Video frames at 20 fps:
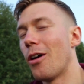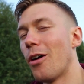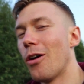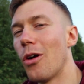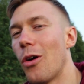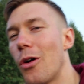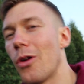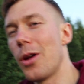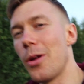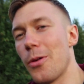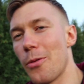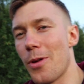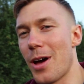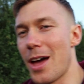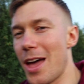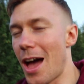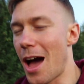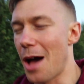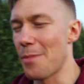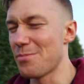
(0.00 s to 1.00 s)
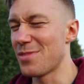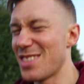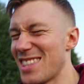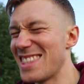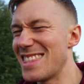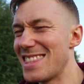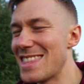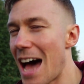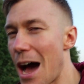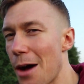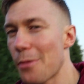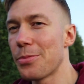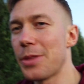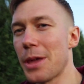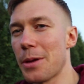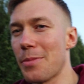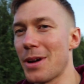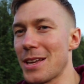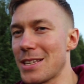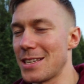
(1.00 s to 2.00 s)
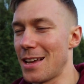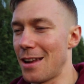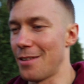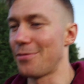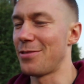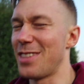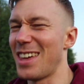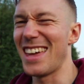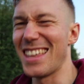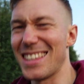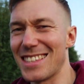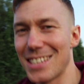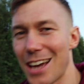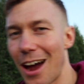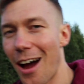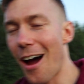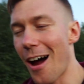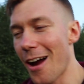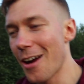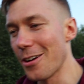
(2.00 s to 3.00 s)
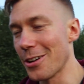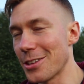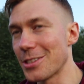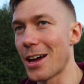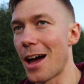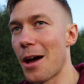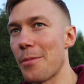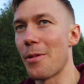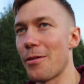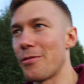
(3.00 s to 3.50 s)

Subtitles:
all the way I'm doubting myself the entire time.